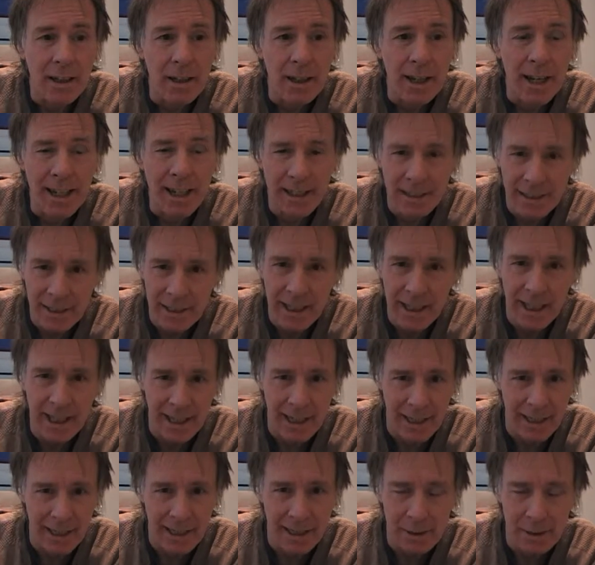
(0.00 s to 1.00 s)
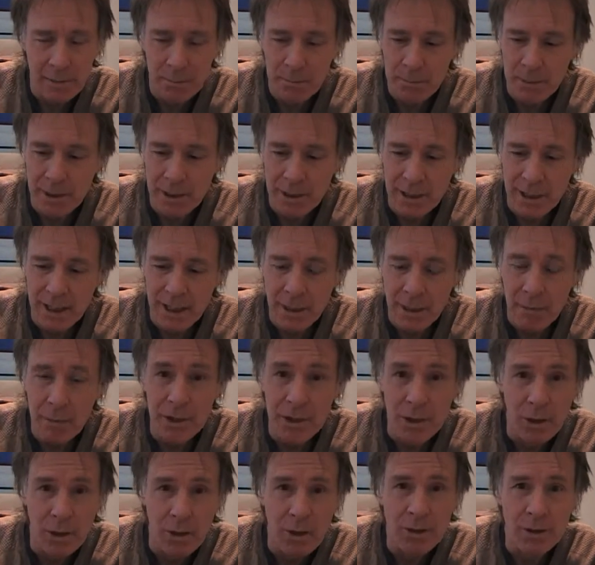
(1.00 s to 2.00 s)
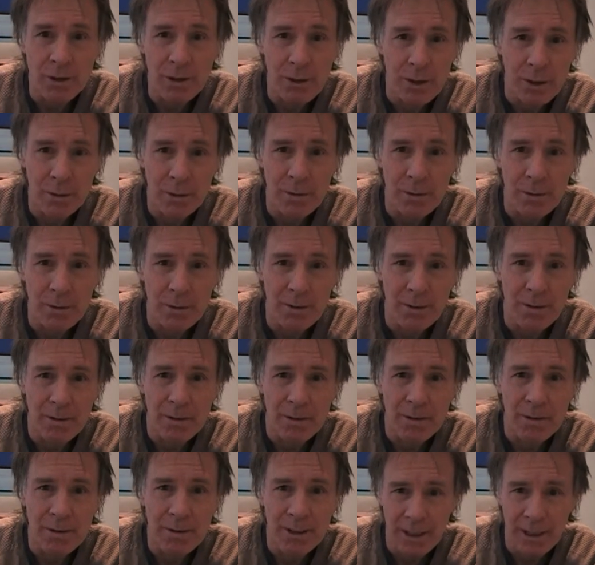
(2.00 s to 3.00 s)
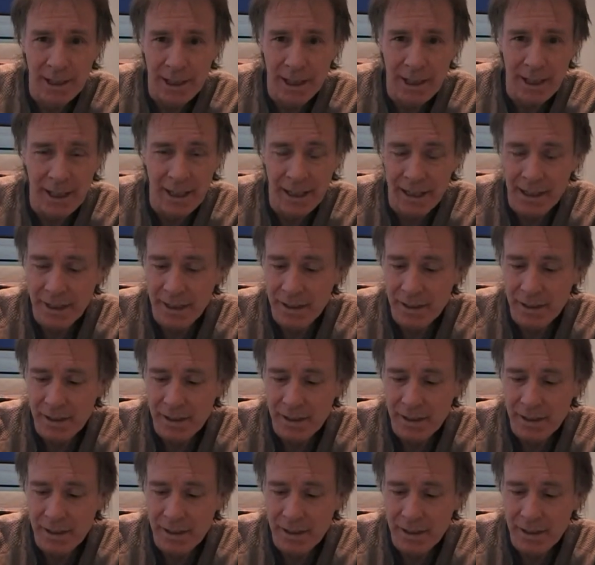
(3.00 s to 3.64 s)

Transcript: and a guy, but I was also the guy.